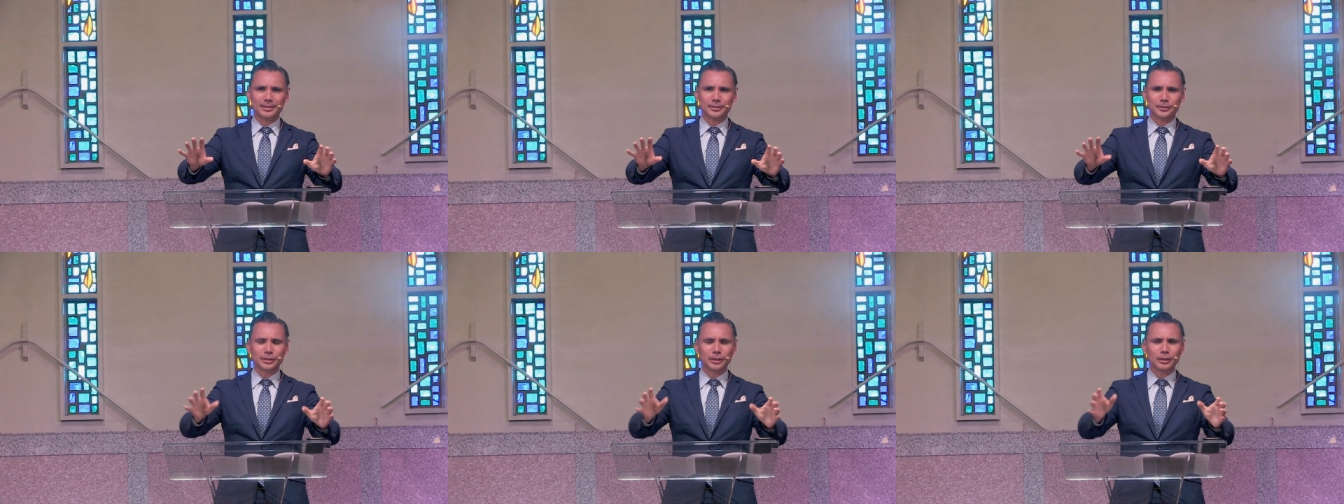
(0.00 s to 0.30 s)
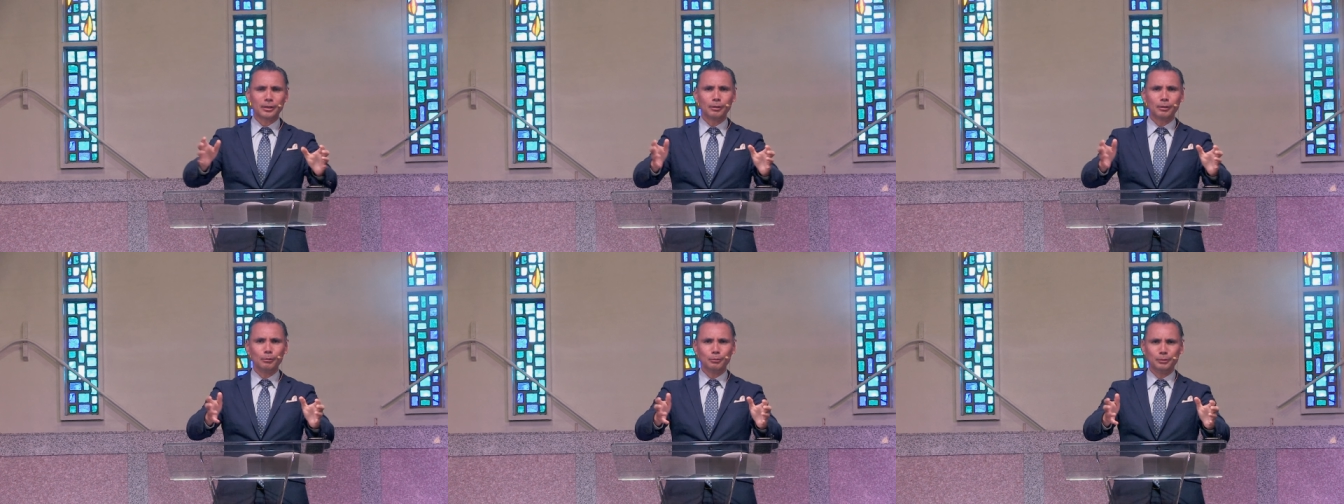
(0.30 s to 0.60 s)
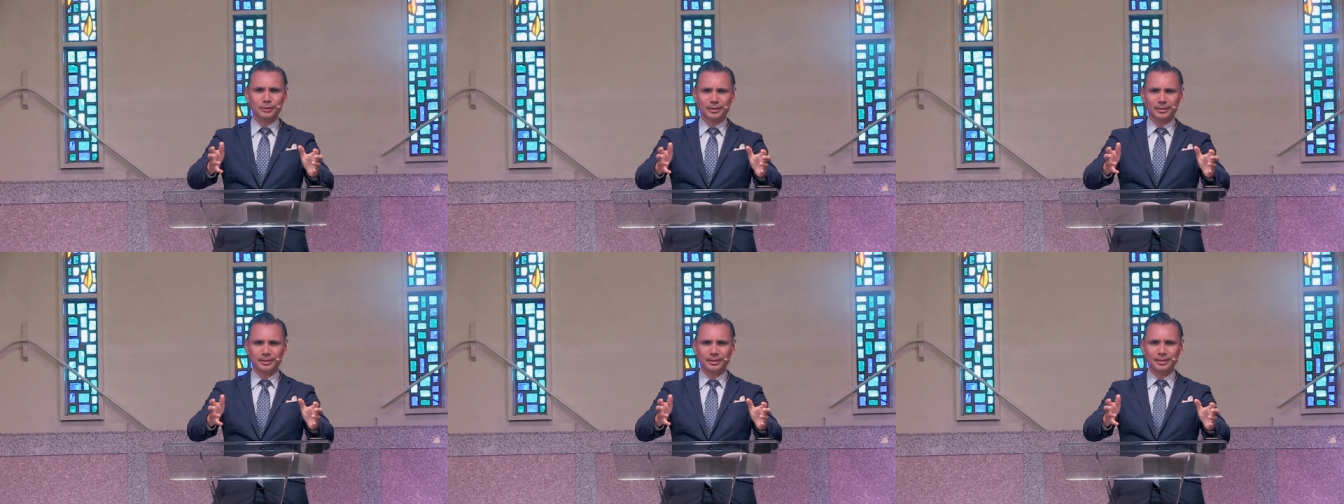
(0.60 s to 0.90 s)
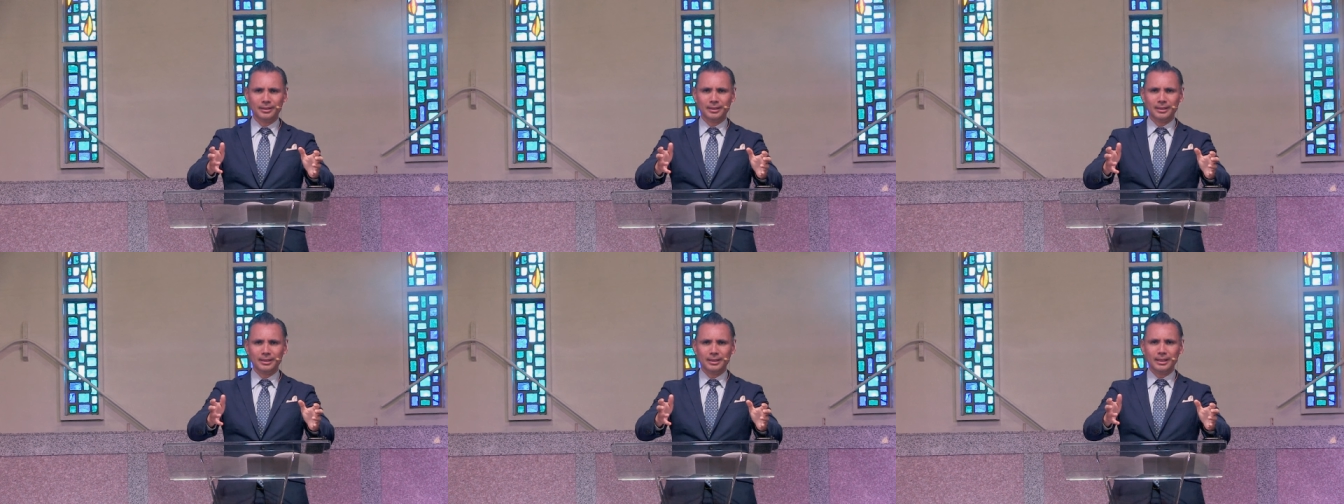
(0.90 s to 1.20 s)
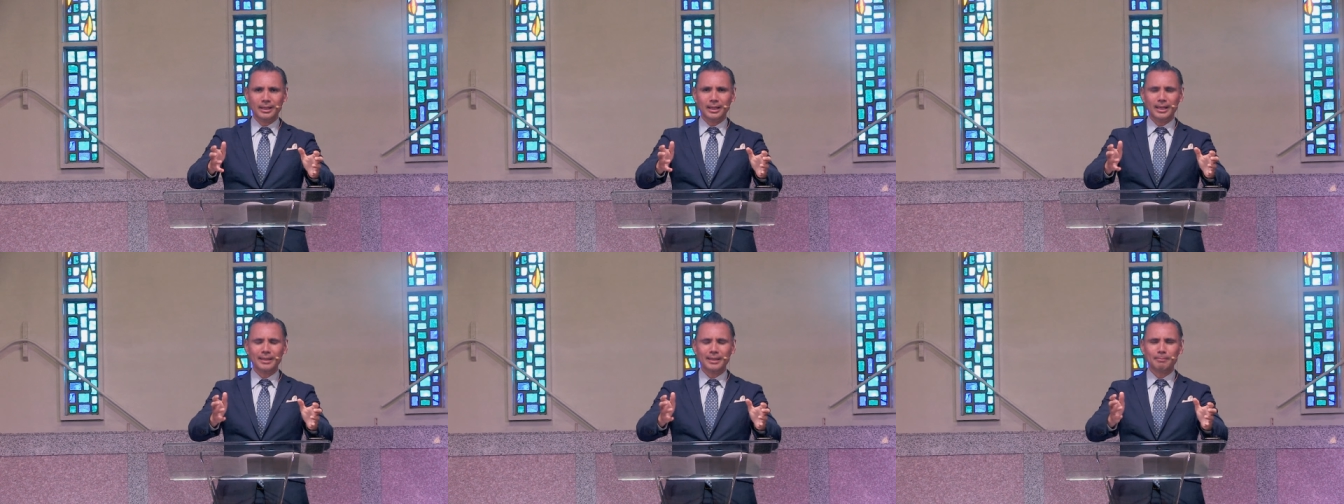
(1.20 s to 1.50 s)
secluded
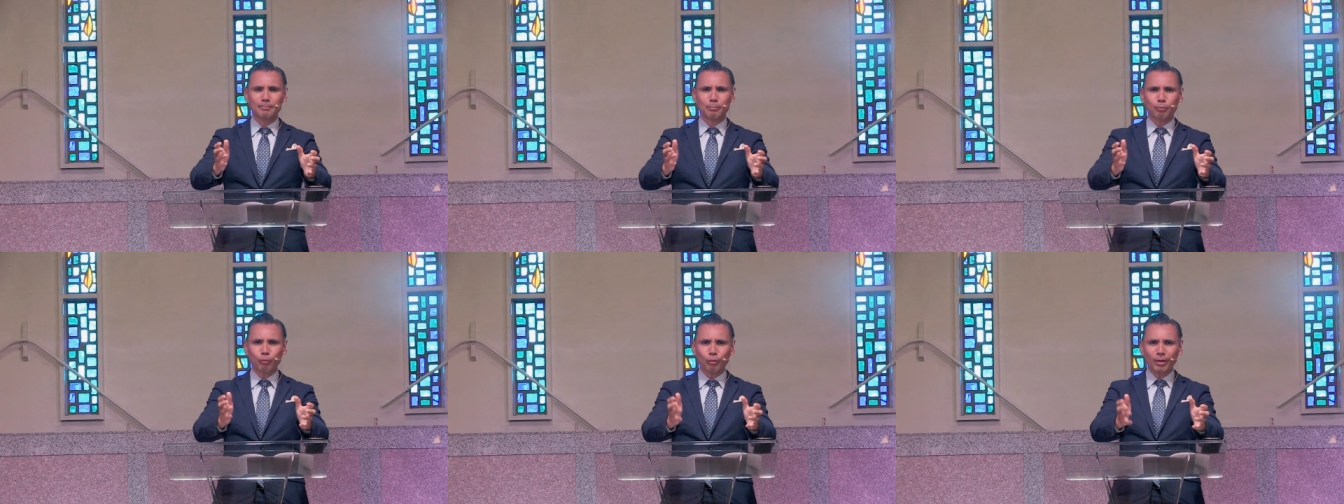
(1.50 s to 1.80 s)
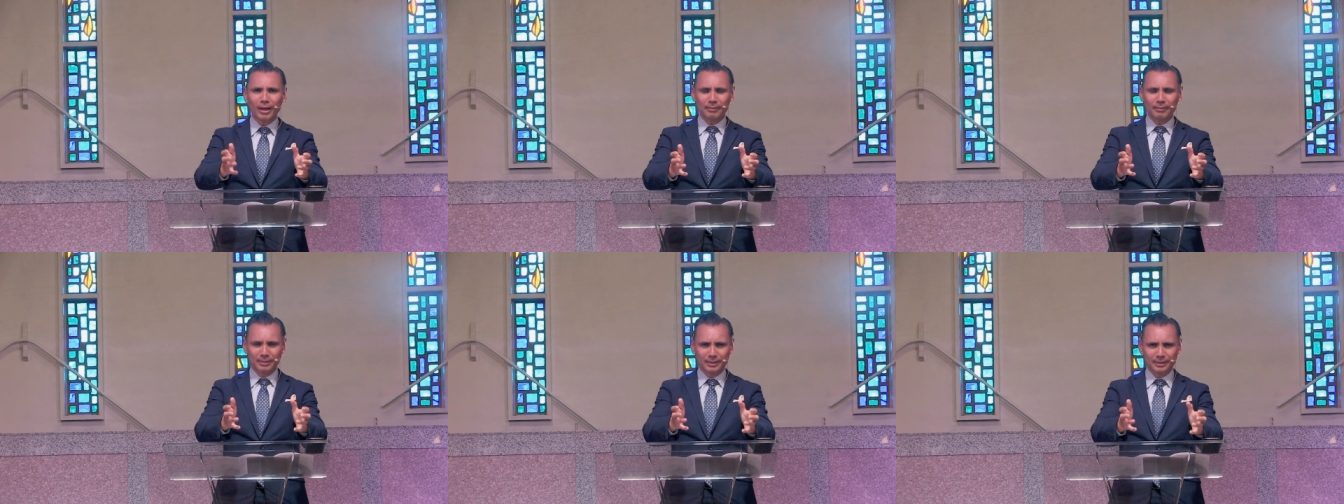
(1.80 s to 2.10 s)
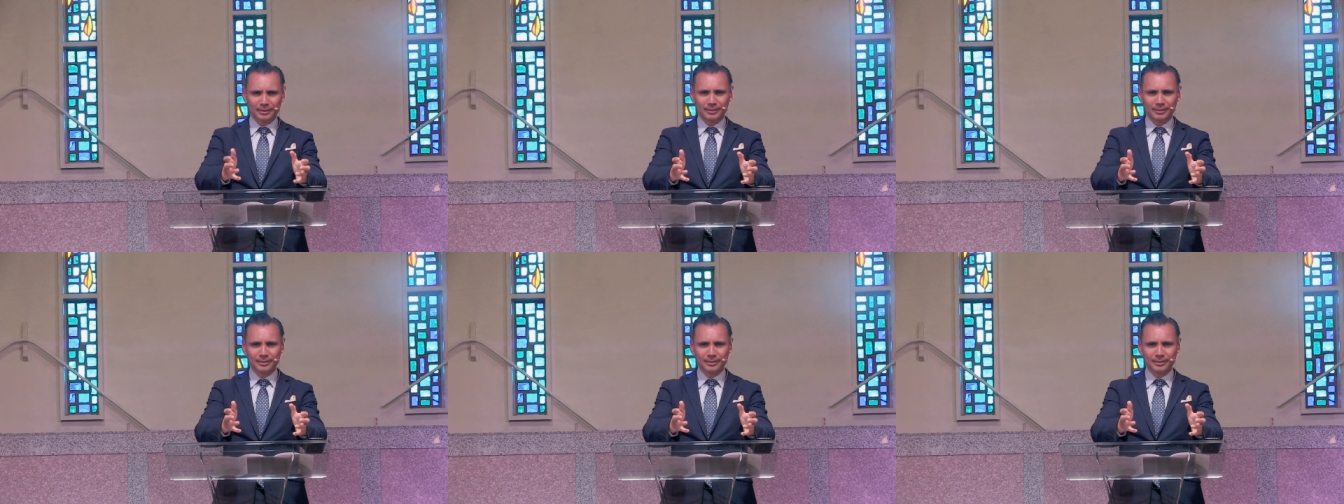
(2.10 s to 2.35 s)
and private.